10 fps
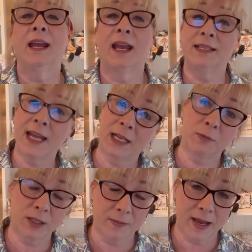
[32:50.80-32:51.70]
and take him
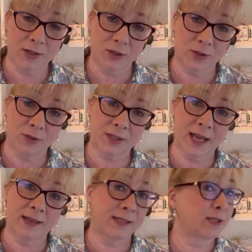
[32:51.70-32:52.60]
to the Masters
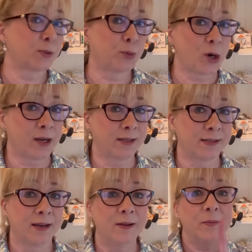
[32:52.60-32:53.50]
as a
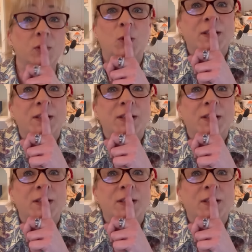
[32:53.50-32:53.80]
surprise. Don't